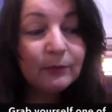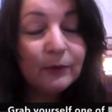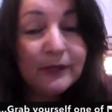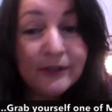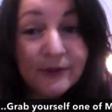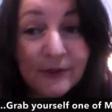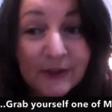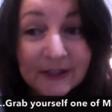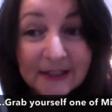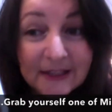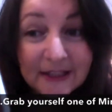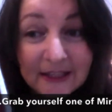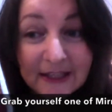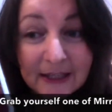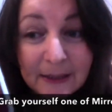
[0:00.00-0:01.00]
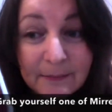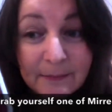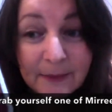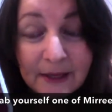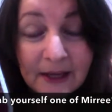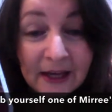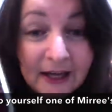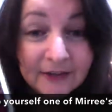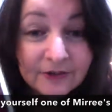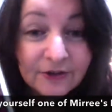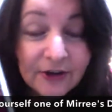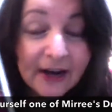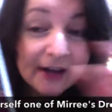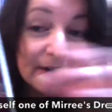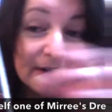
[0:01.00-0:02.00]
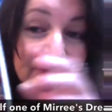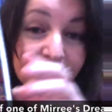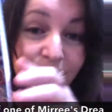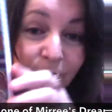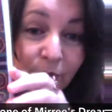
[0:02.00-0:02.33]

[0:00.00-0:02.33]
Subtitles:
where you can keep track of your